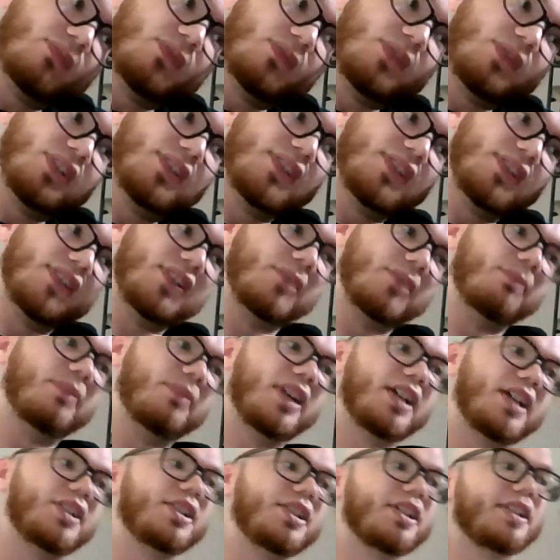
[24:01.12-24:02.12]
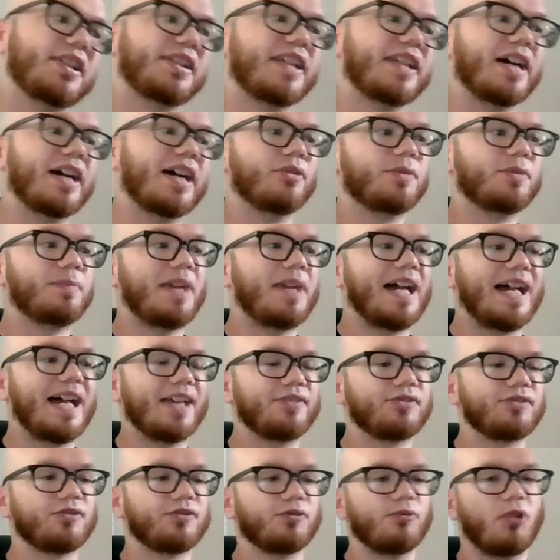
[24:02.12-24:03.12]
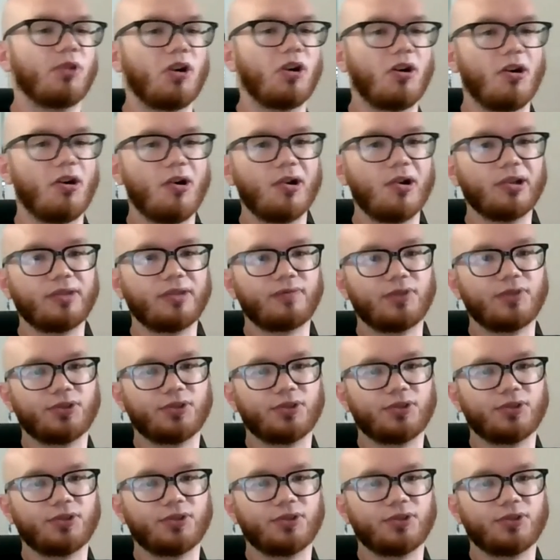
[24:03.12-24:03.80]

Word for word: this is a budget that was passed through all of the